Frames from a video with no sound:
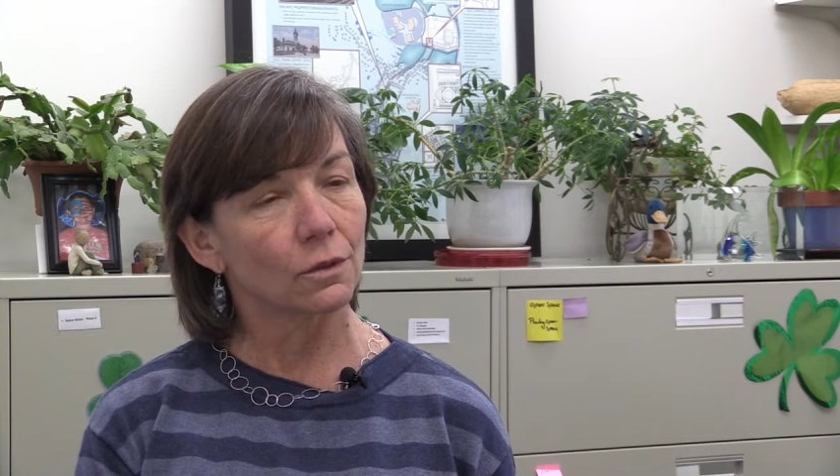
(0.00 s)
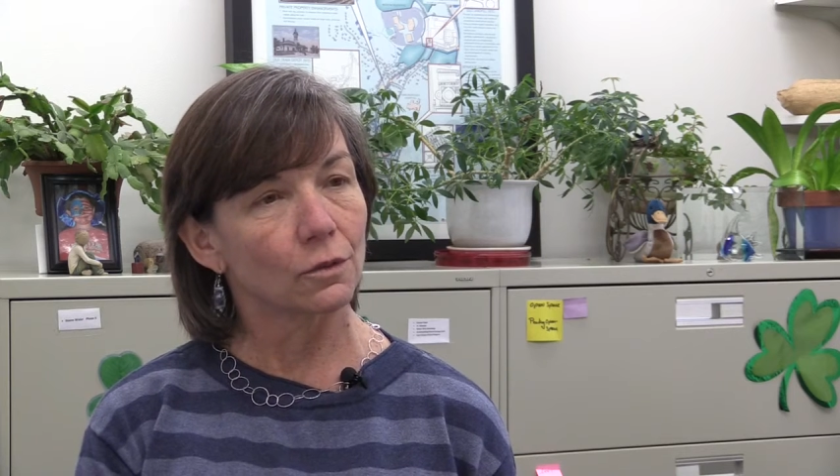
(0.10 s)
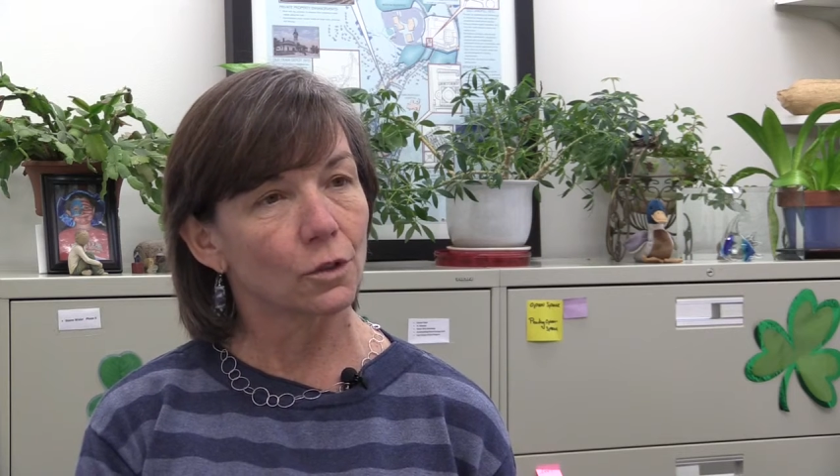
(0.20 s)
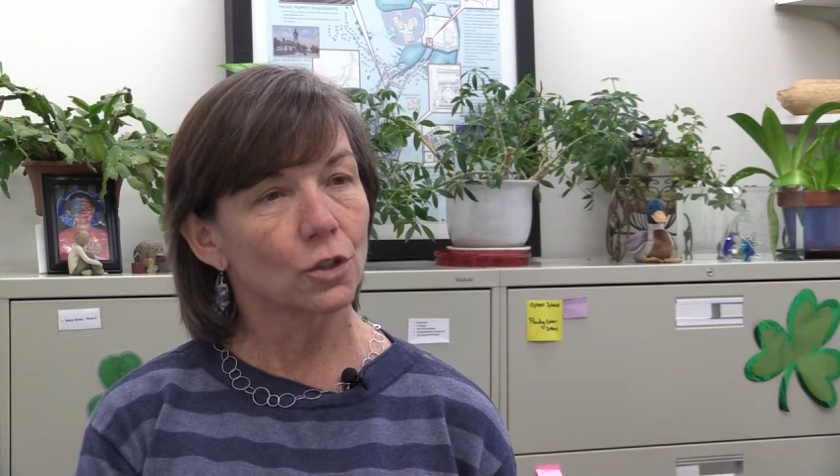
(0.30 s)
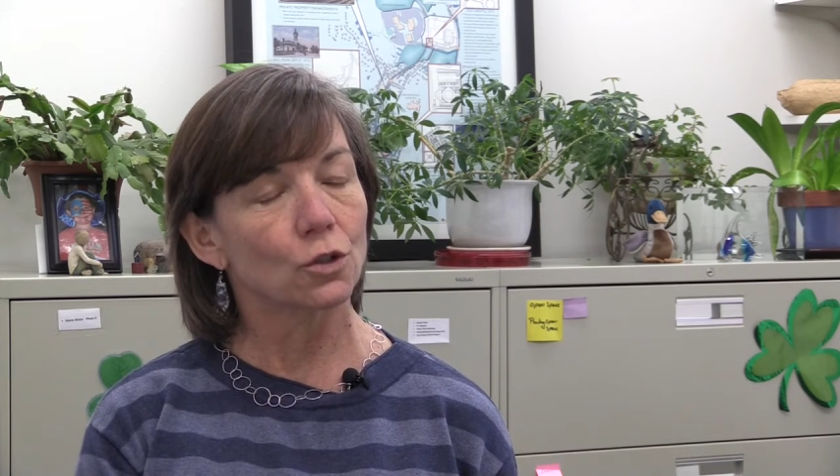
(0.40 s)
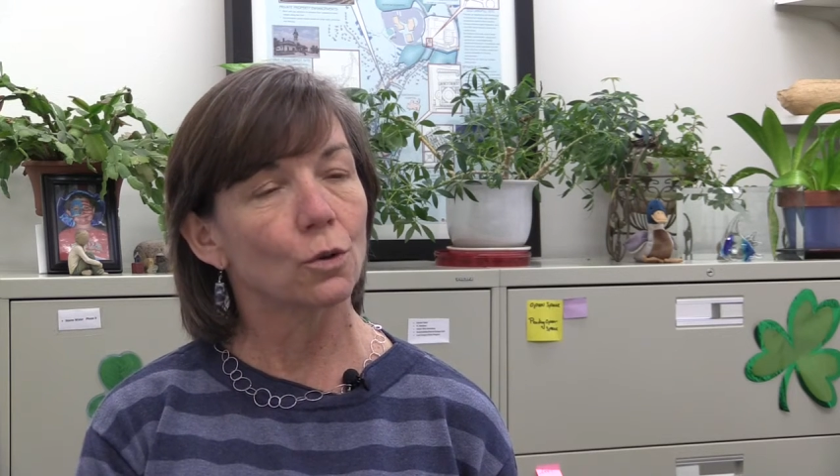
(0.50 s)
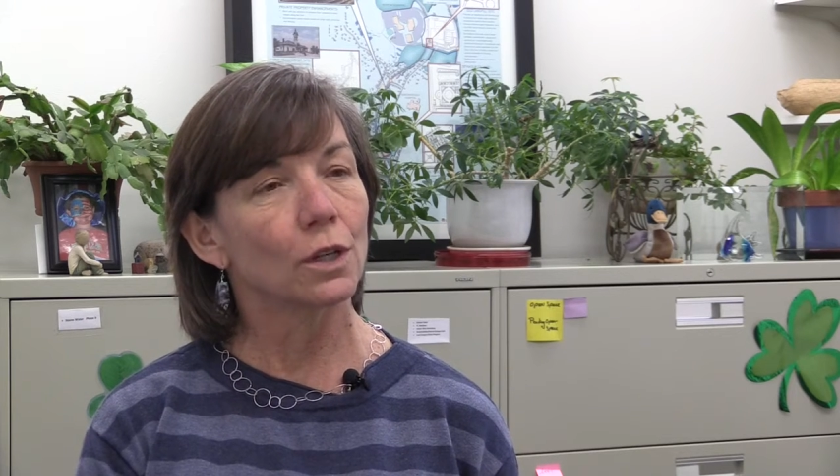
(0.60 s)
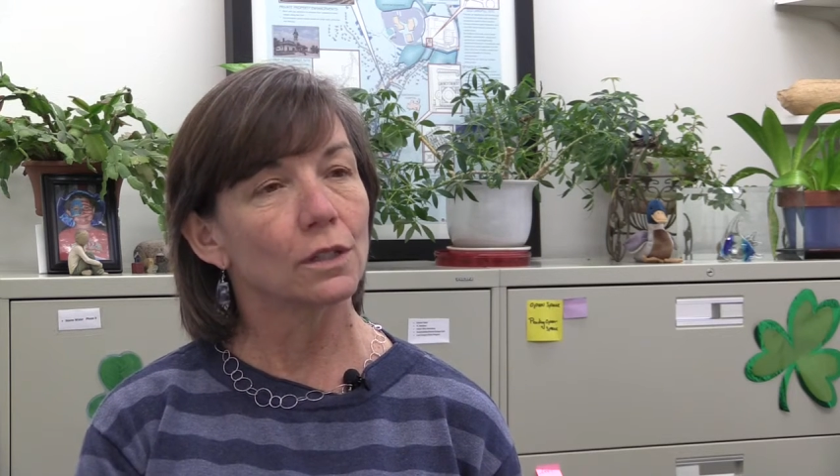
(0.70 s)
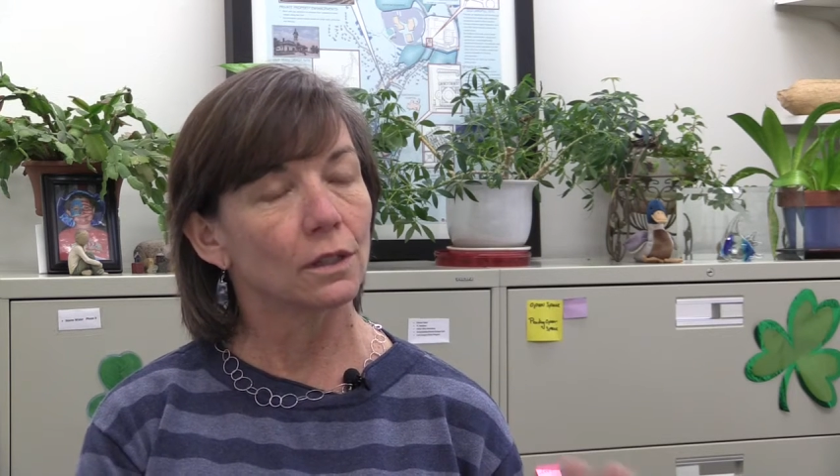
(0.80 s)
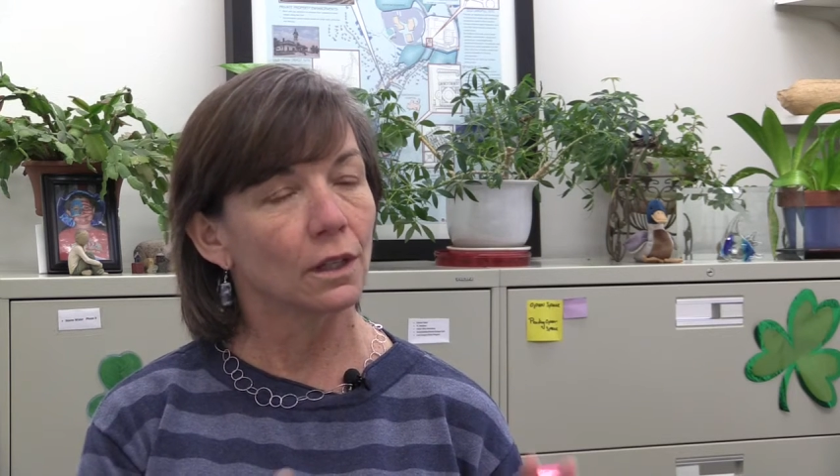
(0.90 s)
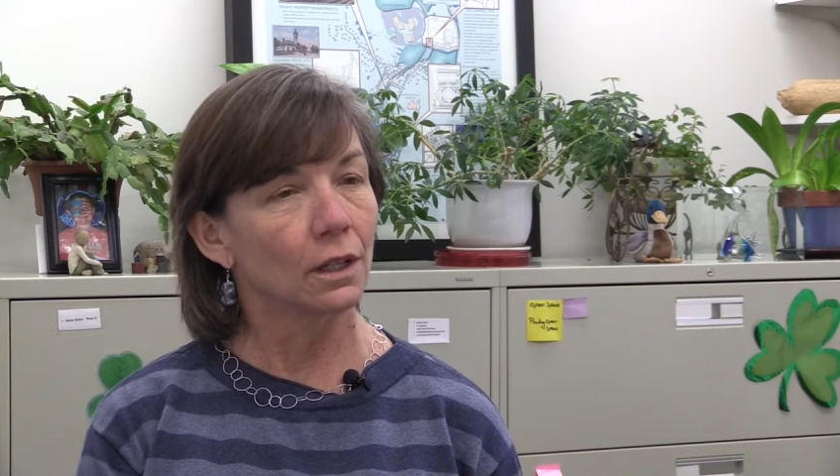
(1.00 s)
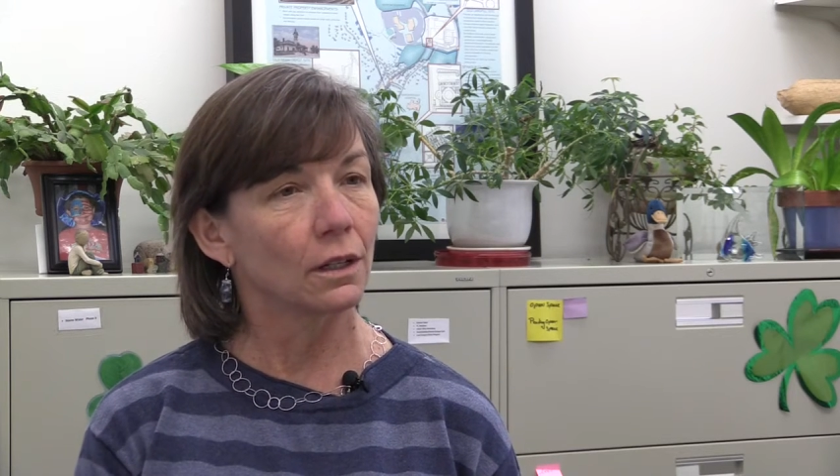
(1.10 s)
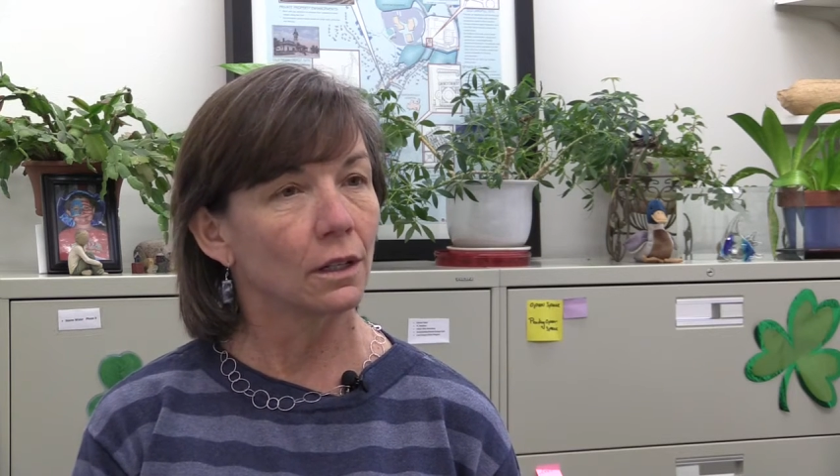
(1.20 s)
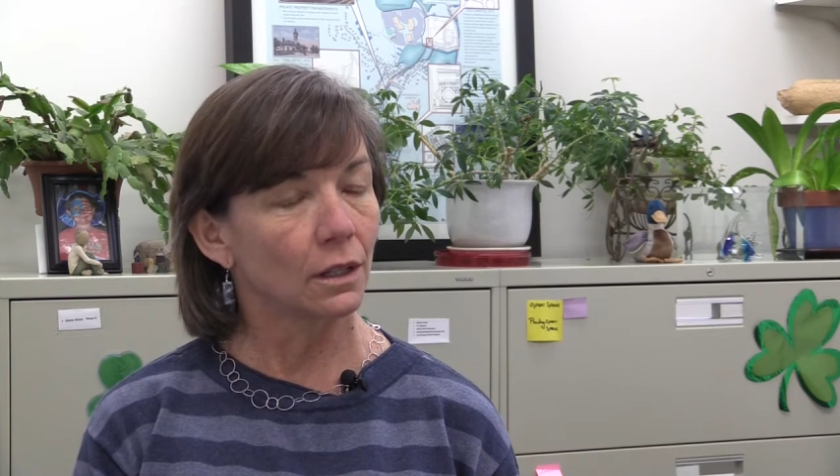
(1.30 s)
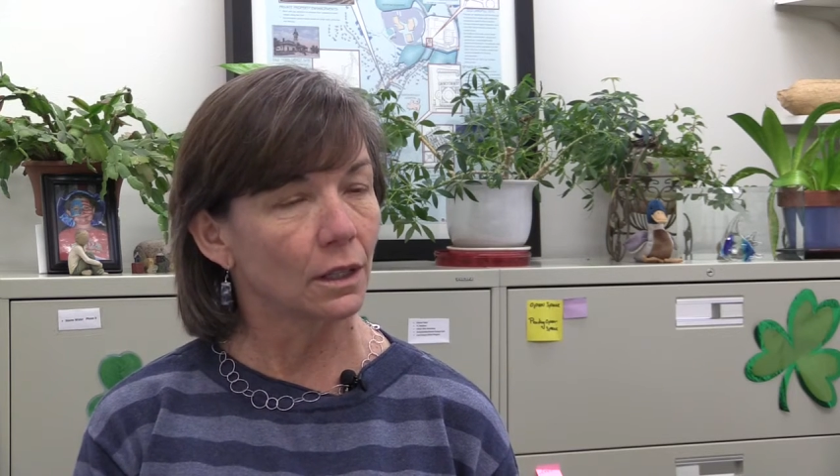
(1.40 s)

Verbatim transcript: first choice, and then,